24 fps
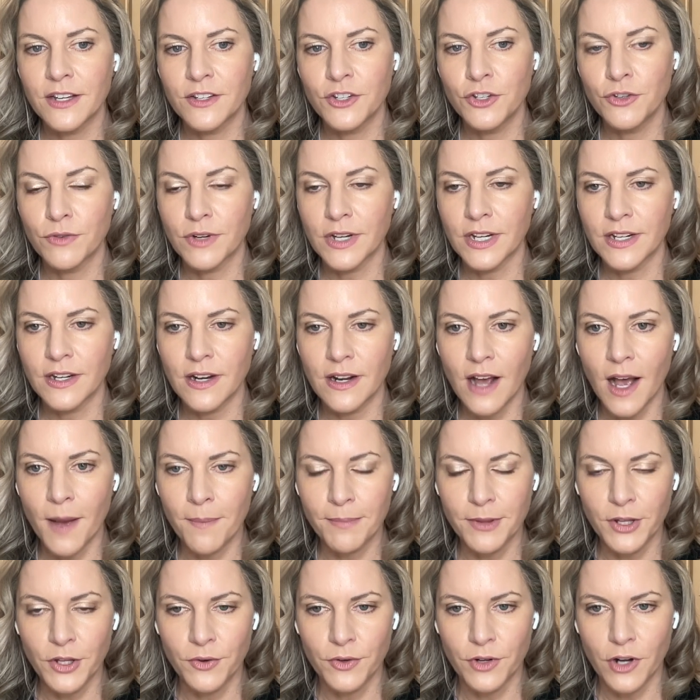You can
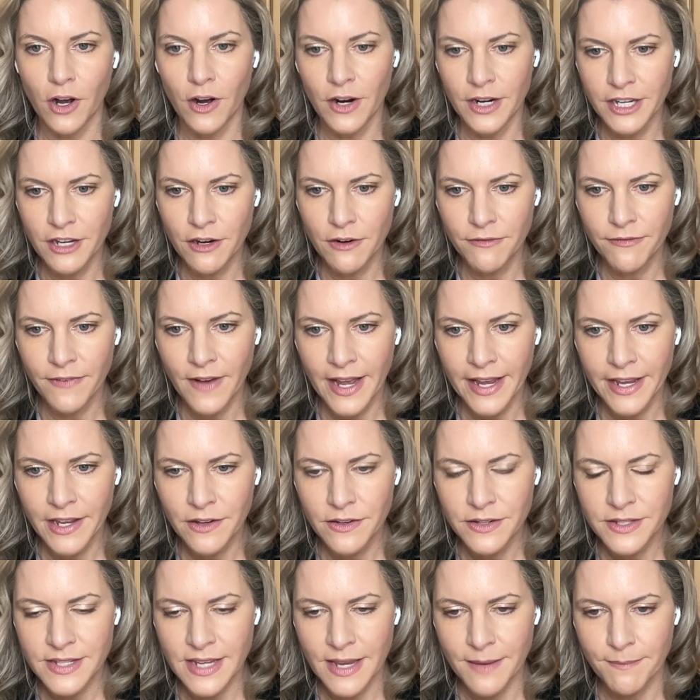upload audio
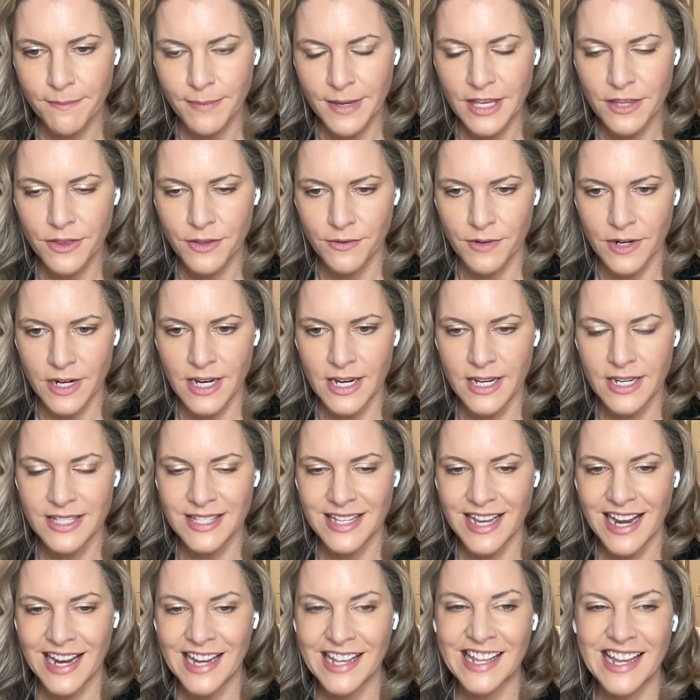files,
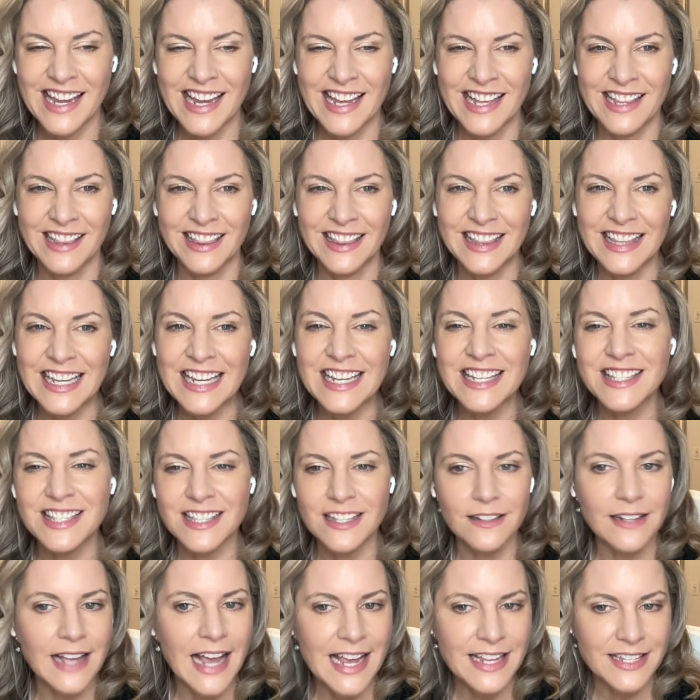MP3s. At
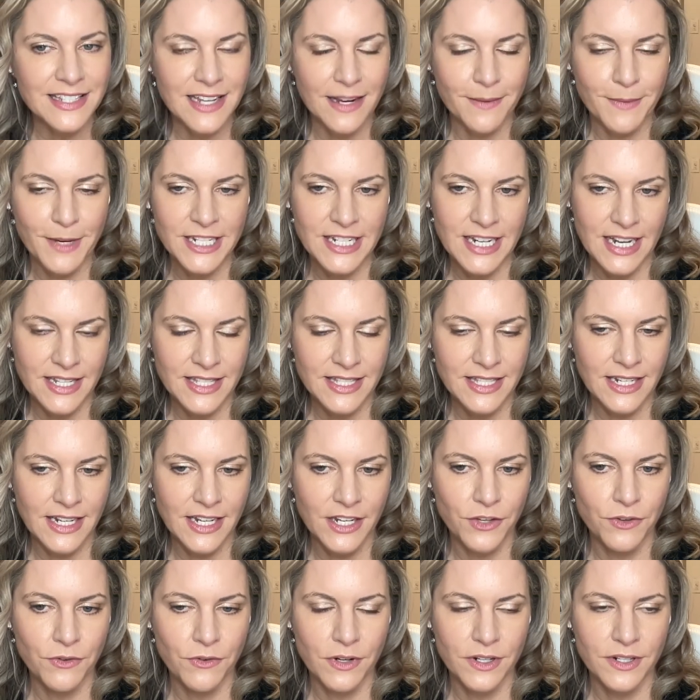least the last time I tested
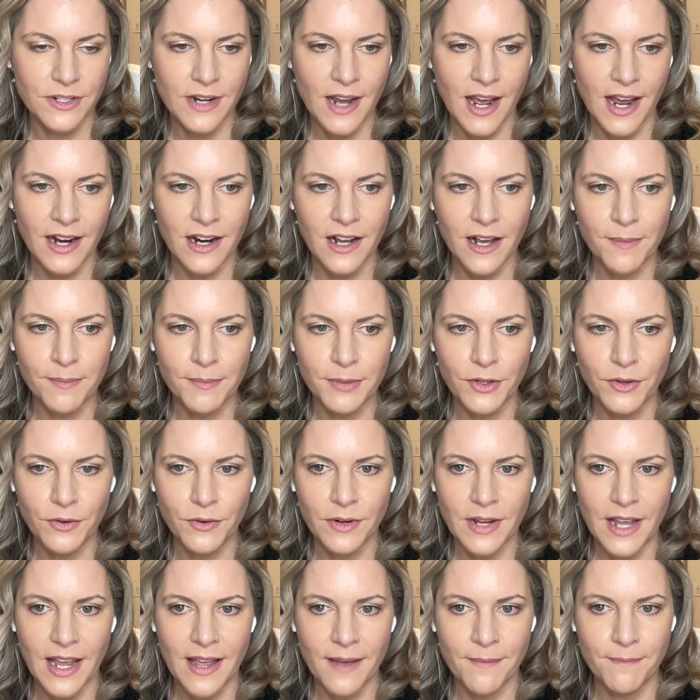it, you could not
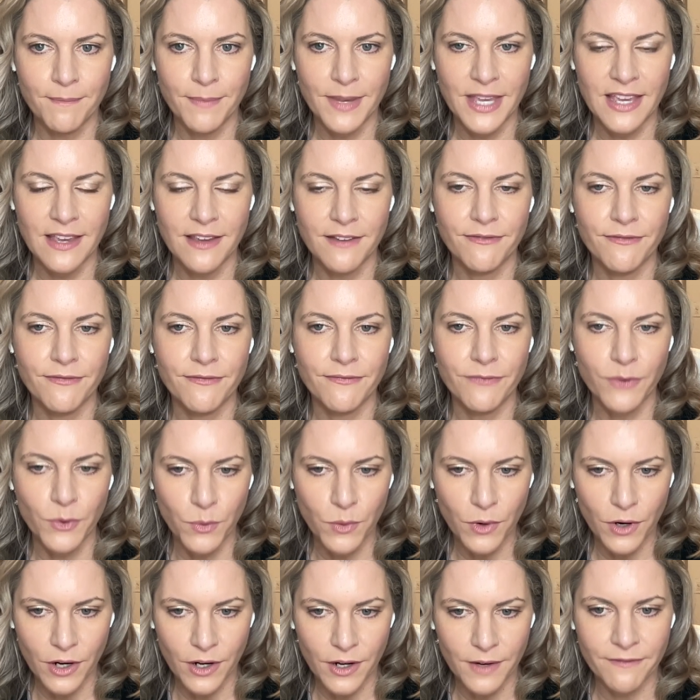upload
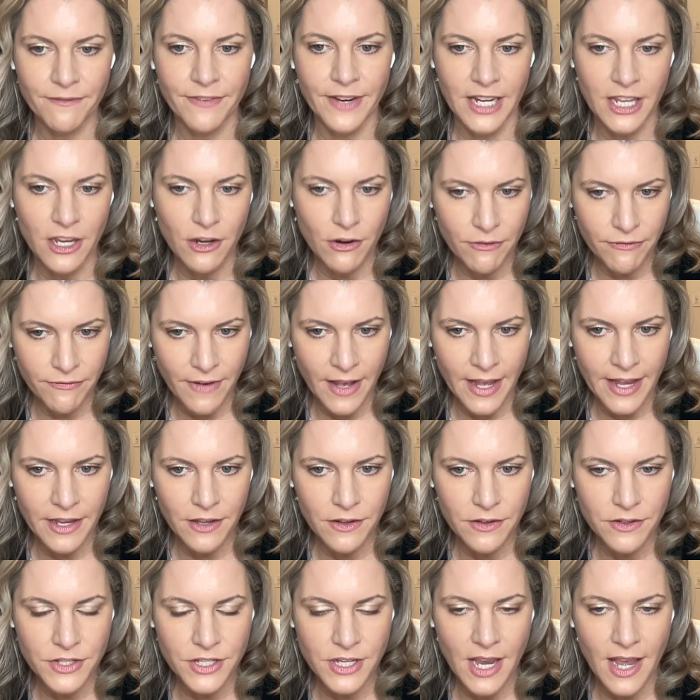MP4 video
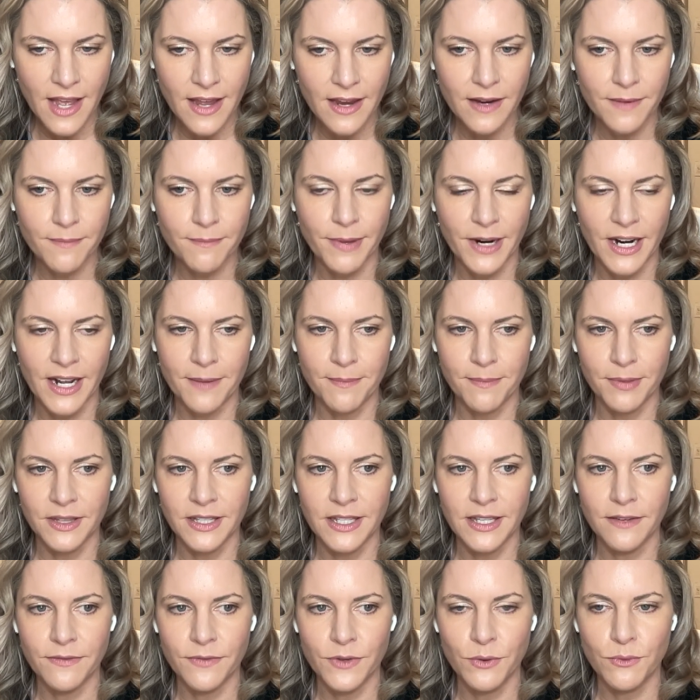files yet, but I
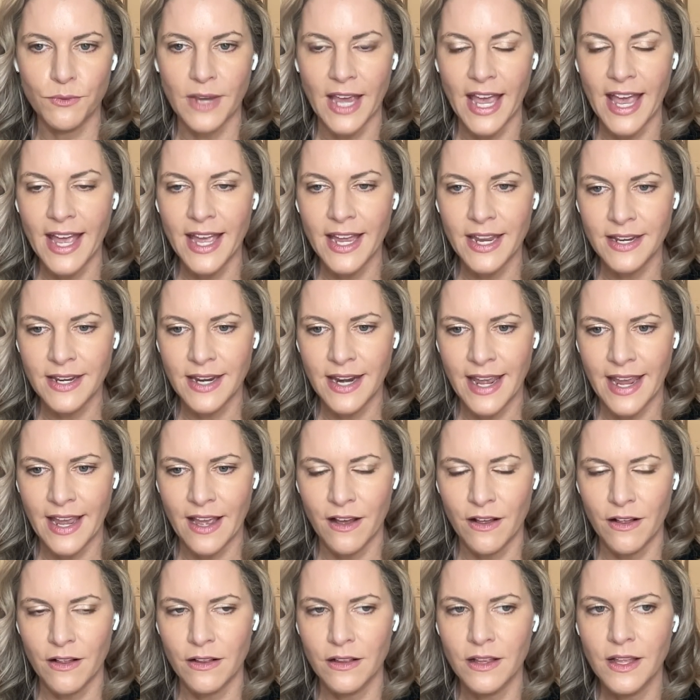believe you can
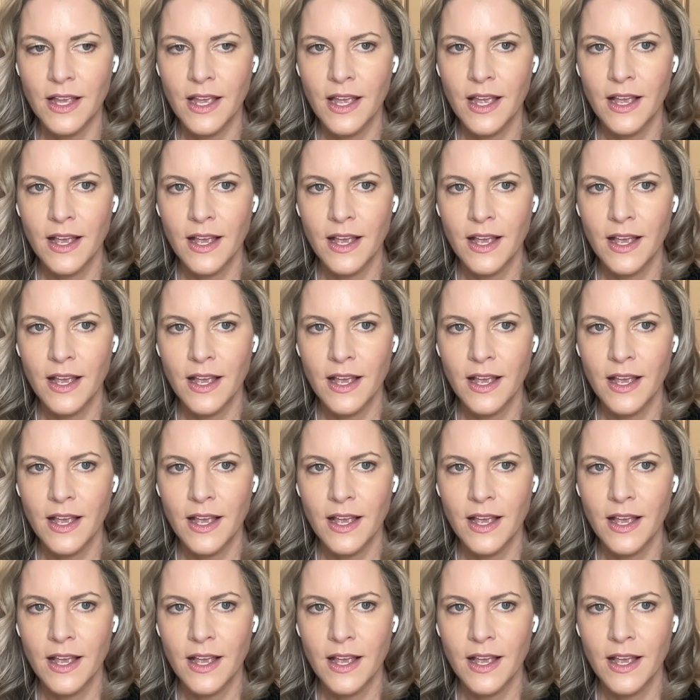now